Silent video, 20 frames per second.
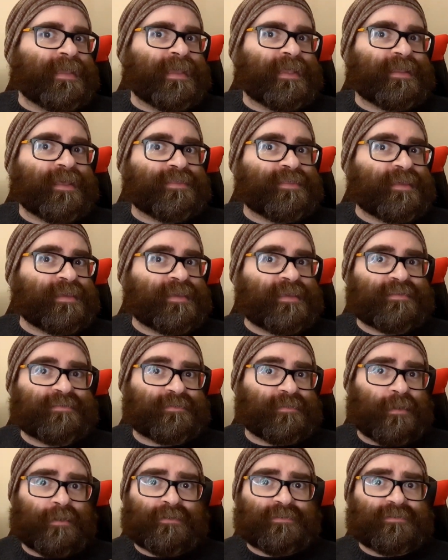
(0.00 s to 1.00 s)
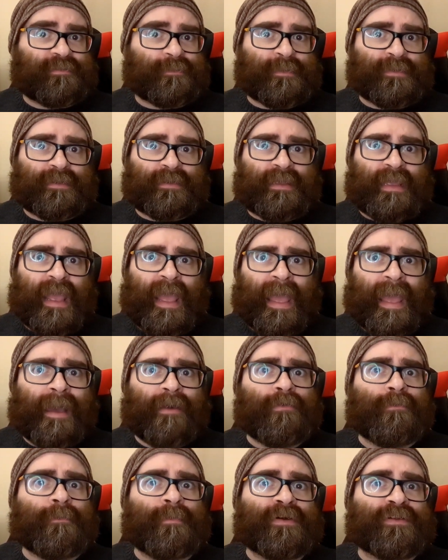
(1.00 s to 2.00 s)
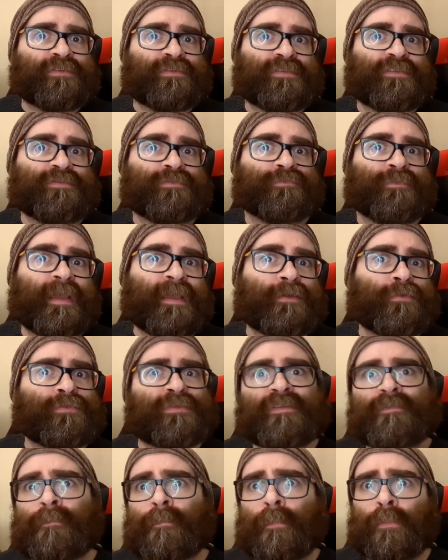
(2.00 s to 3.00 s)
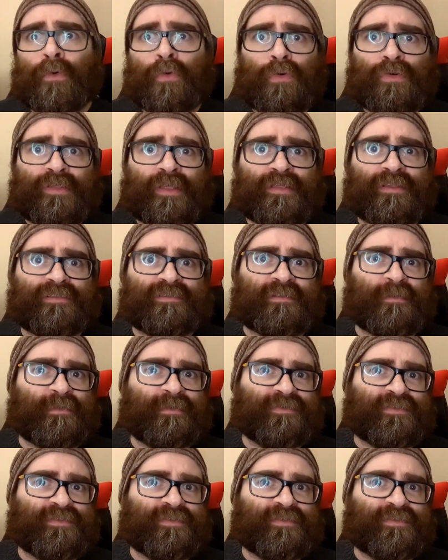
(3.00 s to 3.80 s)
and I think it's ultimately how much this record is more than the sum